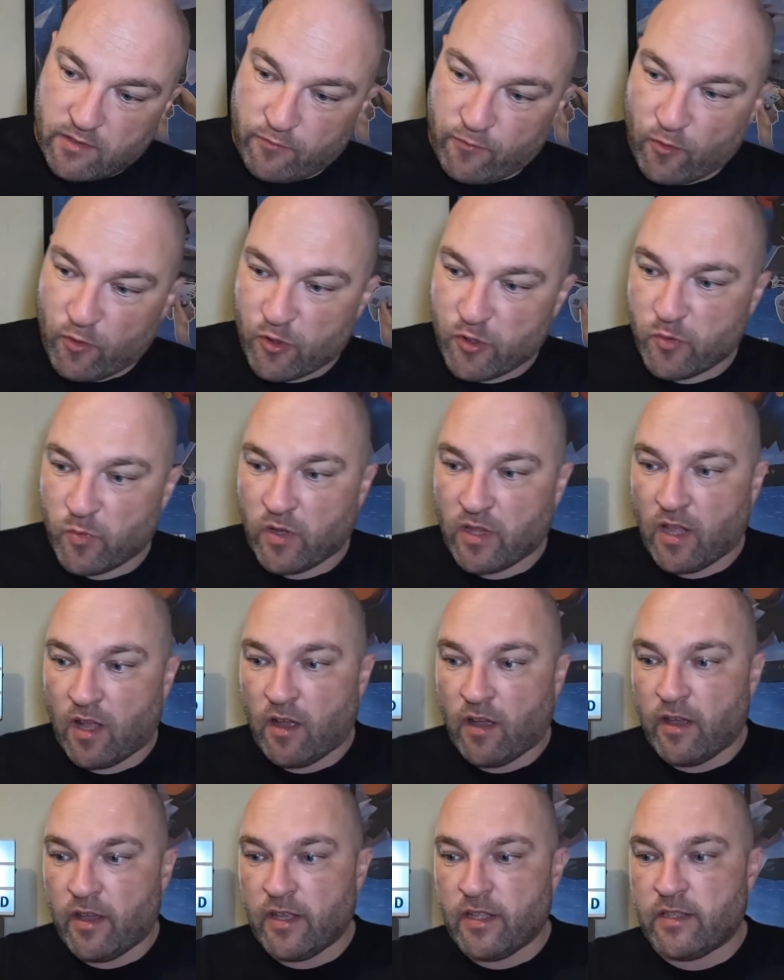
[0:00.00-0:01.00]
the first one.
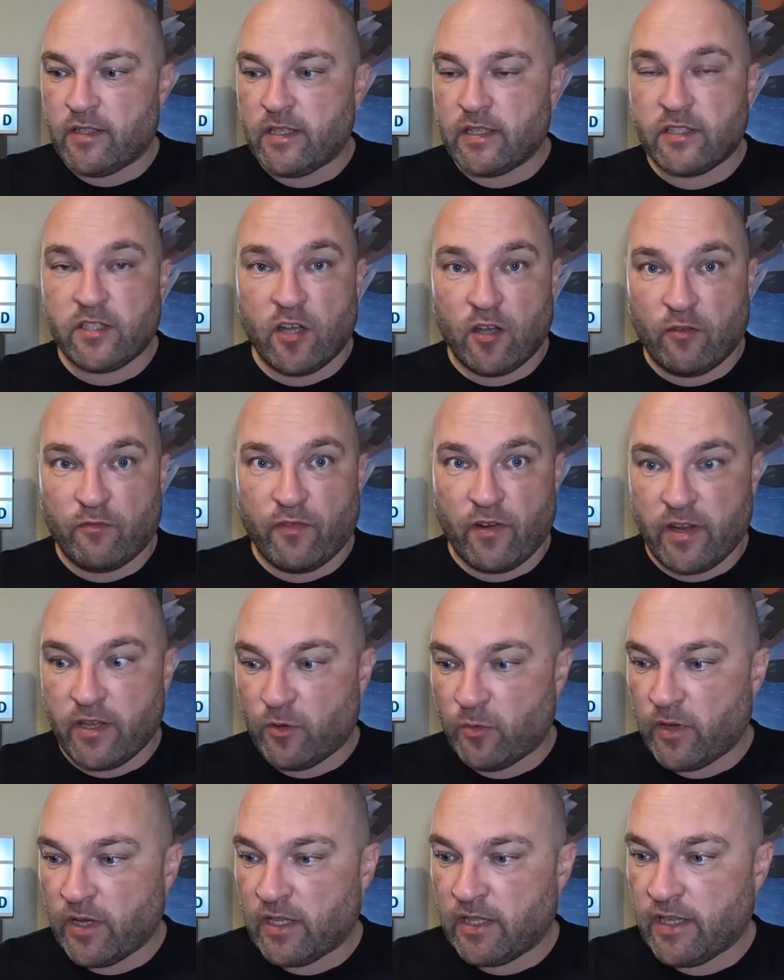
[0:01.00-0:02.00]
I did talk very
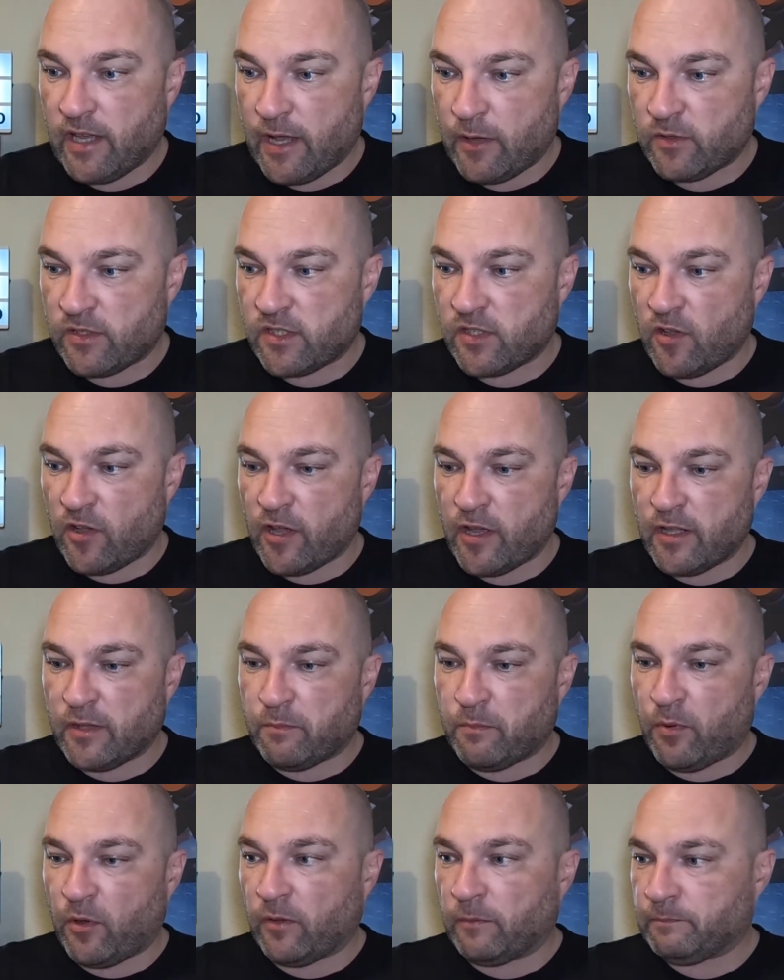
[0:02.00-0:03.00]
quickly
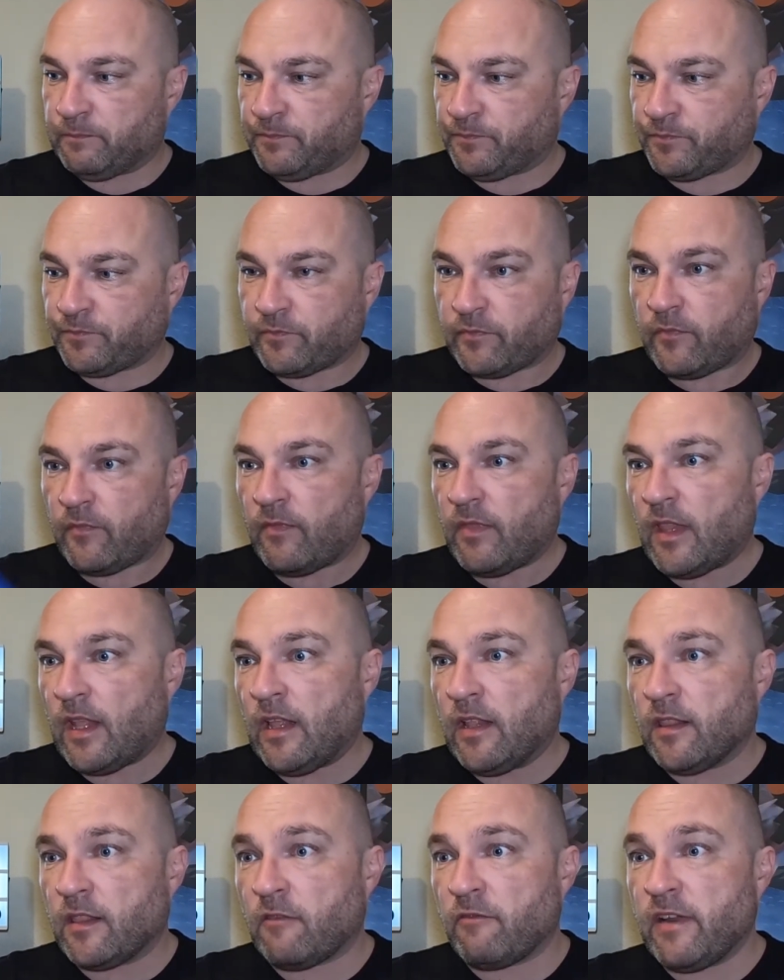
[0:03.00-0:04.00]
outside, but
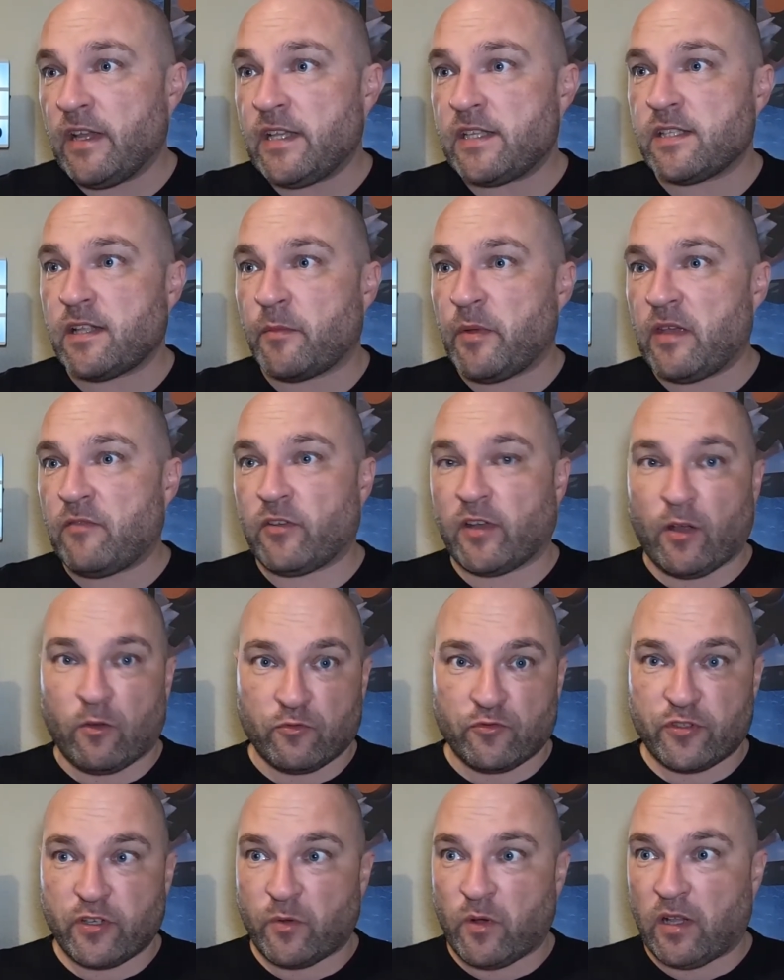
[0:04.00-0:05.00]
the reason I'm even
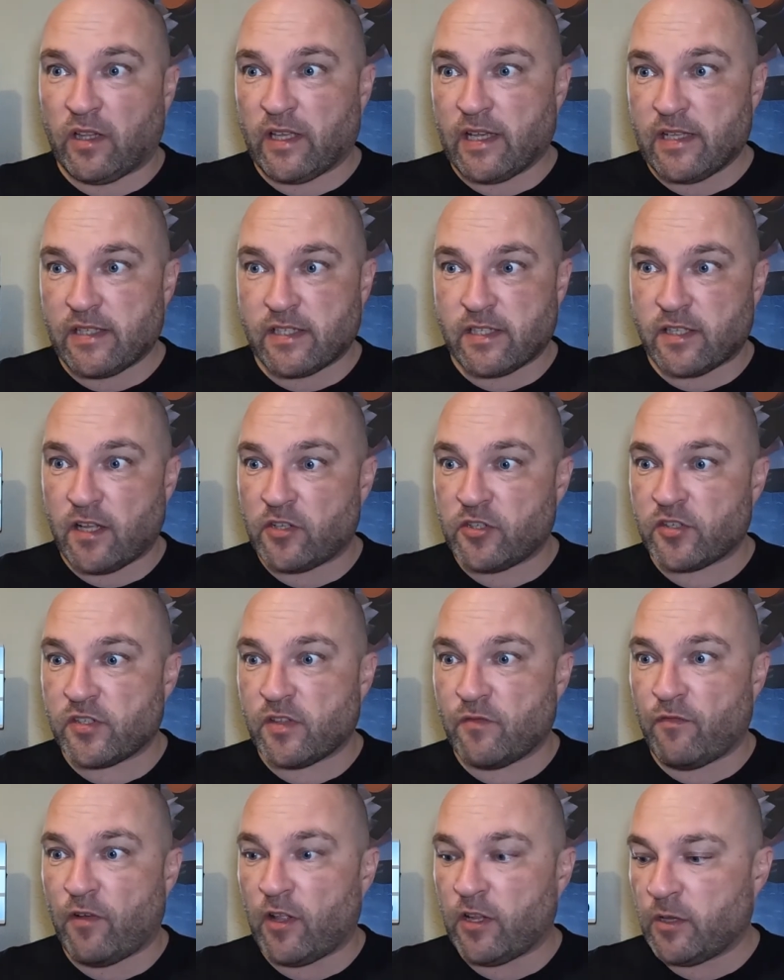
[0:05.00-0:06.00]
going through all these is not just
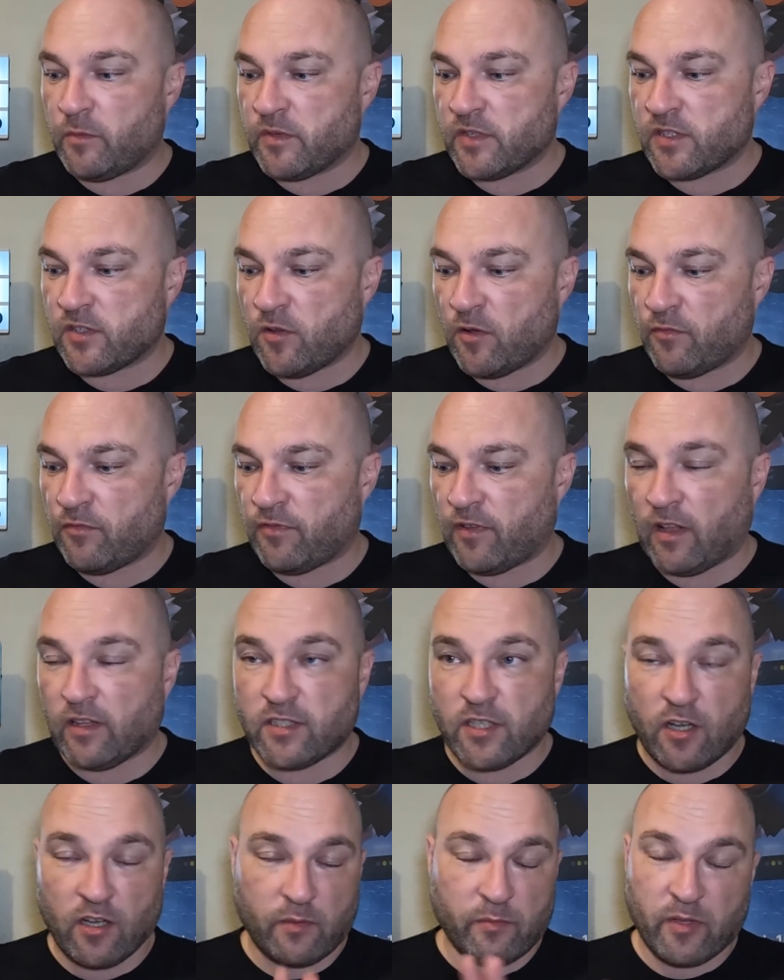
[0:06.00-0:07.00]
the volume of stuff. I'll
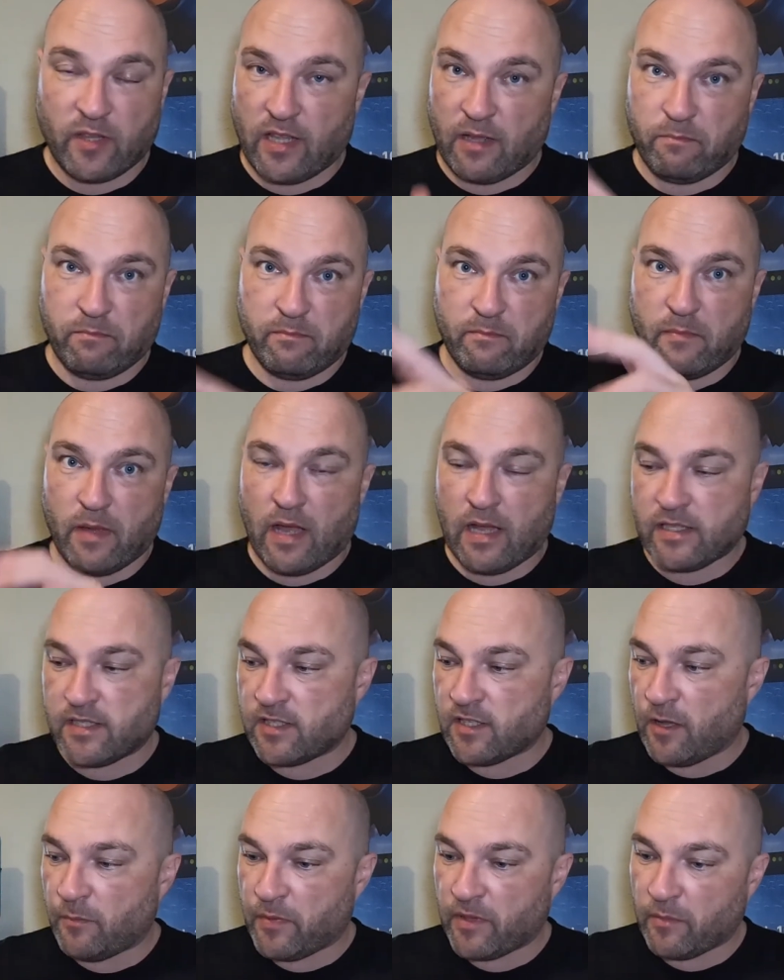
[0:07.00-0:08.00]
talk about that mad
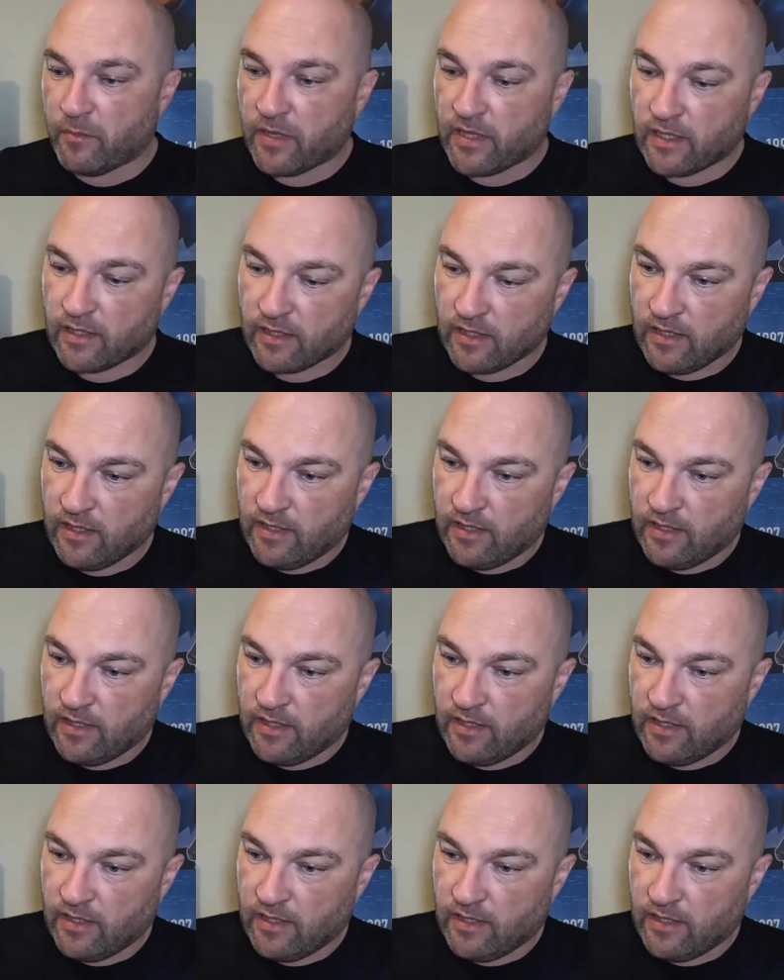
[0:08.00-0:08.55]
stop in a minute.